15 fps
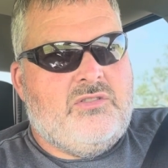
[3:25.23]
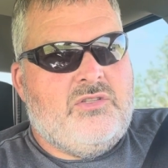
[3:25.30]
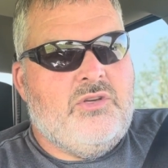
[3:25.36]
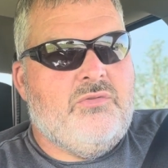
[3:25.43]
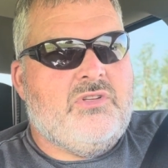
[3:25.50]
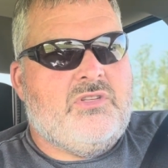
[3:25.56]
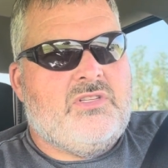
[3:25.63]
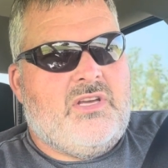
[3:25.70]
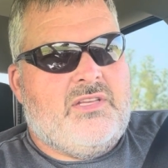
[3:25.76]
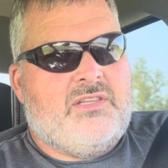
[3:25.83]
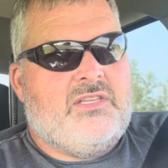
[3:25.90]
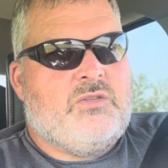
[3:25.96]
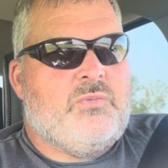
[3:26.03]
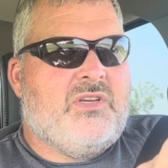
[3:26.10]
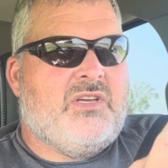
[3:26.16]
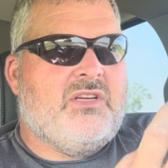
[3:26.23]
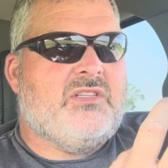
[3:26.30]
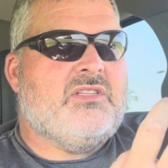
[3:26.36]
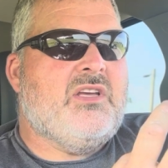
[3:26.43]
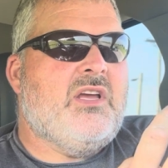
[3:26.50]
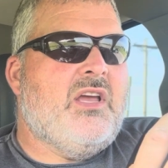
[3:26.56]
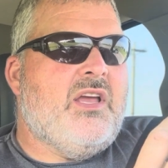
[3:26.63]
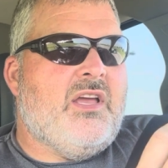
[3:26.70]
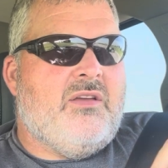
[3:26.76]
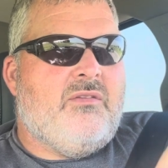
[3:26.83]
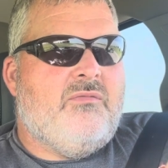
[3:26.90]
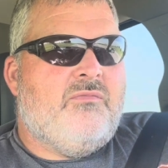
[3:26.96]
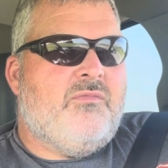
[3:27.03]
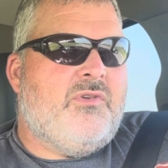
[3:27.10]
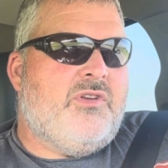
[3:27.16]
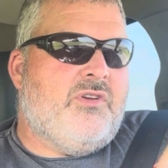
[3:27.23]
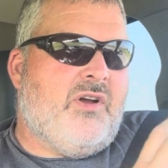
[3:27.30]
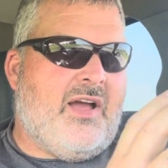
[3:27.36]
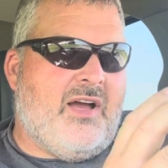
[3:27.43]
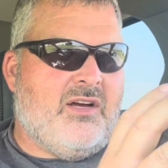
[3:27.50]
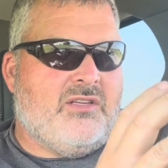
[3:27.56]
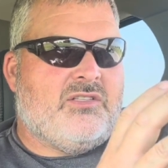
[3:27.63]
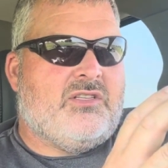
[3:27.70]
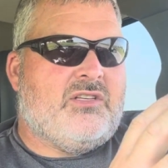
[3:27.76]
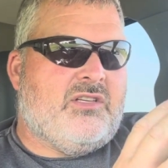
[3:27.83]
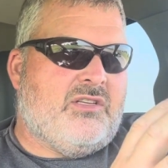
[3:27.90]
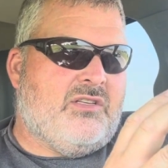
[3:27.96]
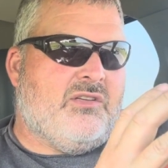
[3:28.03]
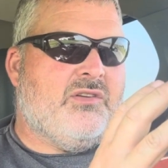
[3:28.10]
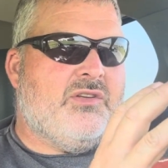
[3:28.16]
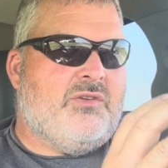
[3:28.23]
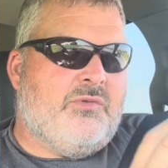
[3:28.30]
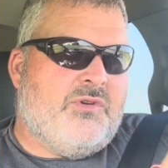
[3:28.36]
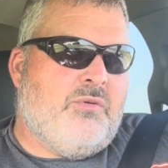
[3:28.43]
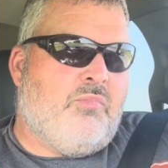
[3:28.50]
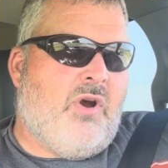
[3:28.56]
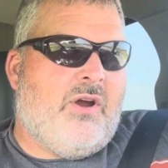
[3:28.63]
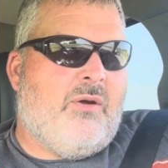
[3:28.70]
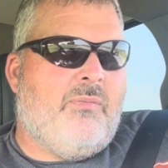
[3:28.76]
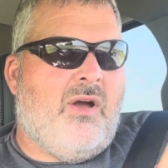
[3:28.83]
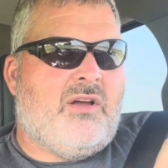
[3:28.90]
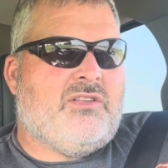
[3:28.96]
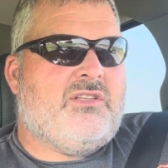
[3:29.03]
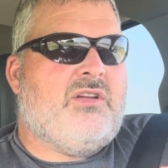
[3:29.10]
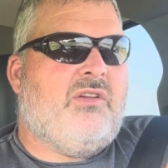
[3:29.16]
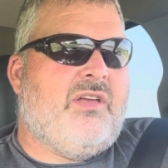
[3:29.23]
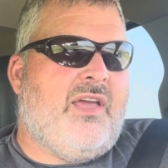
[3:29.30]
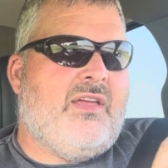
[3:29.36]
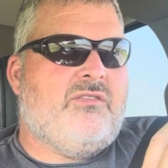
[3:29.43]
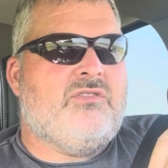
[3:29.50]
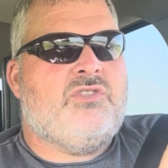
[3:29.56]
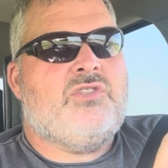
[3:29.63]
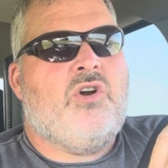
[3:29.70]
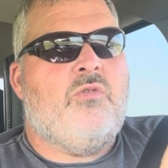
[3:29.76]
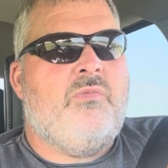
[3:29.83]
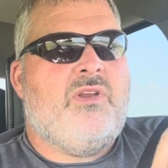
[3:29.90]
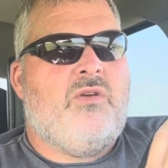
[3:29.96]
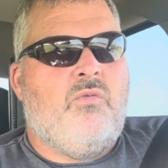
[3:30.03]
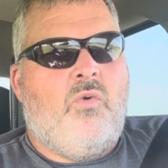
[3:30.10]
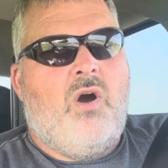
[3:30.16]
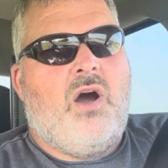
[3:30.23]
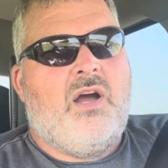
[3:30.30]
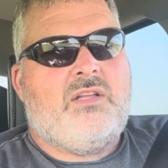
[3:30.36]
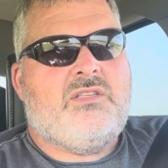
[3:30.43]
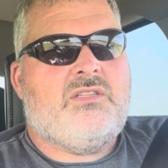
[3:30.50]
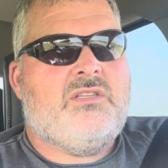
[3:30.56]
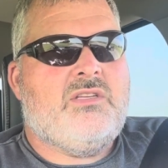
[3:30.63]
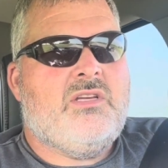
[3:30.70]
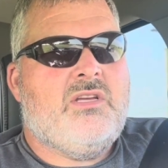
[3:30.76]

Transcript: units like this, because when your breaker box can only handle so many watts